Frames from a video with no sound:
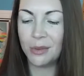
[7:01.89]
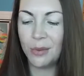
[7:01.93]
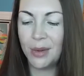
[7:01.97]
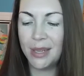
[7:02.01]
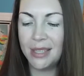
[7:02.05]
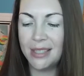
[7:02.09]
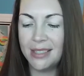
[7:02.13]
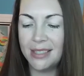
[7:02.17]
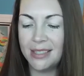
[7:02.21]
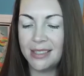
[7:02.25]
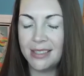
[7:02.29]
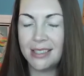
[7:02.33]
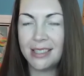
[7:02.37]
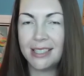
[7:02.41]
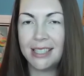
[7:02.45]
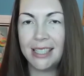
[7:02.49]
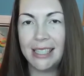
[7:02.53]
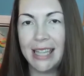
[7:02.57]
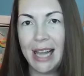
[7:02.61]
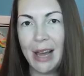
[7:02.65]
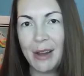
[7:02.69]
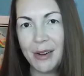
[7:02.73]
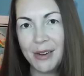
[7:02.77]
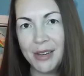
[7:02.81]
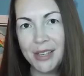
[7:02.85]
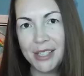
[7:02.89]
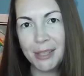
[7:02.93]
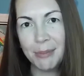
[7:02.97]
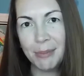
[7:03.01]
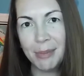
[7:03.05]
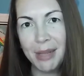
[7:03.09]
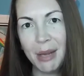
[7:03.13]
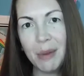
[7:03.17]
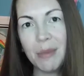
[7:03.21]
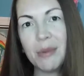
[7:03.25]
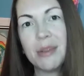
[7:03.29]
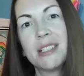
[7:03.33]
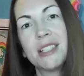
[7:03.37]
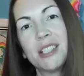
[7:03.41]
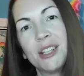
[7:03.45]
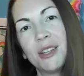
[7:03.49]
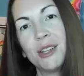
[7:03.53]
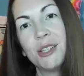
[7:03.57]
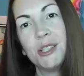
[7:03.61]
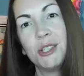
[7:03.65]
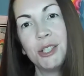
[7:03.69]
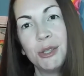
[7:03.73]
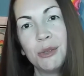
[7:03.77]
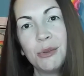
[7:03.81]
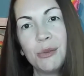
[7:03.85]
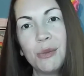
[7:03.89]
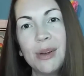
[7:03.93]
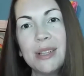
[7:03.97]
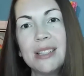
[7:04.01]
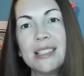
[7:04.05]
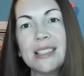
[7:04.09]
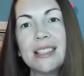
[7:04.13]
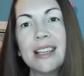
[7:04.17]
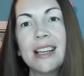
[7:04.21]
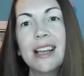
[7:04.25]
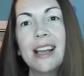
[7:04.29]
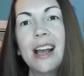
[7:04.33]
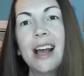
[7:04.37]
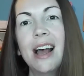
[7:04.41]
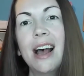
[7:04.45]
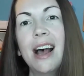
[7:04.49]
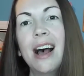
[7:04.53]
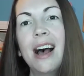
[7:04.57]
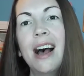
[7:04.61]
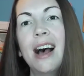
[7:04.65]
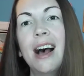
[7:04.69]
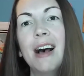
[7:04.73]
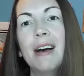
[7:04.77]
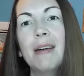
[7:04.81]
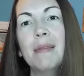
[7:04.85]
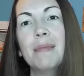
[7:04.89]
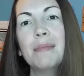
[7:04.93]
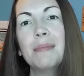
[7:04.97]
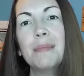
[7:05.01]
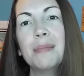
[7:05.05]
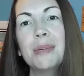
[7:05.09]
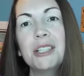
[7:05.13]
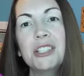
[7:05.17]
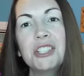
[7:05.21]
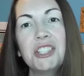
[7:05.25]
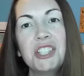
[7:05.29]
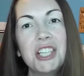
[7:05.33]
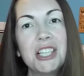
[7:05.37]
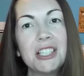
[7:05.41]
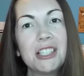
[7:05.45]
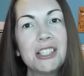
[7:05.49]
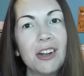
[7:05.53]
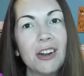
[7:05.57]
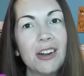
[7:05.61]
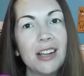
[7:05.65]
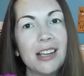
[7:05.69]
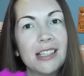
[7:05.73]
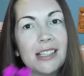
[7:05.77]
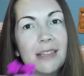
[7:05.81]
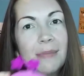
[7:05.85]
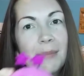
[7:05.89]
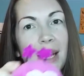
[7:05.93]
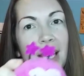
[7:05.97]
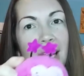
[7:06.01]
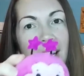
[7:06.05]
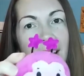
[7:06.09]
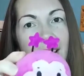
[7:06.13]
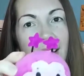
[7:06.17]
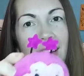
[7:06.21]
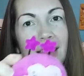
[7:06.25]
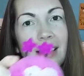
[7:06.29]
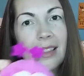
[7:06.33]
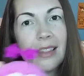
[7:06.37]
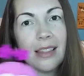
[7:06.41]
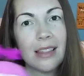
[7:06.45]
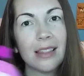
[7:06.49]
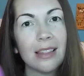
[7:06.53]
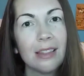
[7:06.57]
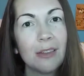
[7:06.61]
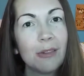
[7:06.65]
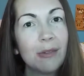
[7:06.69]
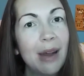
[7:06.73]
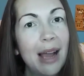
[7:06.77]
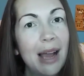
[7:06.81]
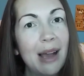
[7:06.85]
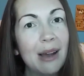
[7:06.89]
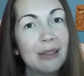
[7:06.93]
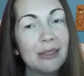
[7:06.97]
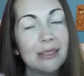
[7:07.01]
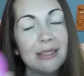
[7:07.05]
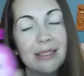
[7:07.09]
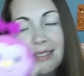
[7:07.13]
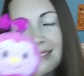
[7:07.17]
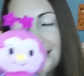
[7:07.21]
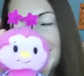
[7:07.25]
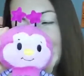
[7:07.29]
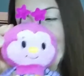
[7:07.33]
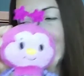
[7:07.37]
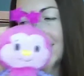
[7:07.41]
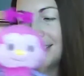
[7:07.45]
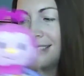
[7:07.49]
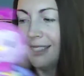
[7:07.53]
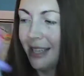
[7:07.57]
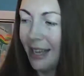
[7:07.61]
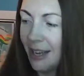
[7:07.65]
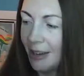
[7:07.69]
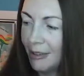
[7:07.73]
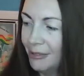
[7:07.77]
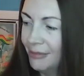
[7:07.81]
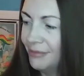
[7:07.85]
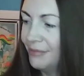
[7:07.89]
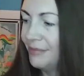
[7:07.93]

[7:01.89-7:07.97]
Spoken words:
the ones still out on display were still the June ones. But she is starting to make the rounds, so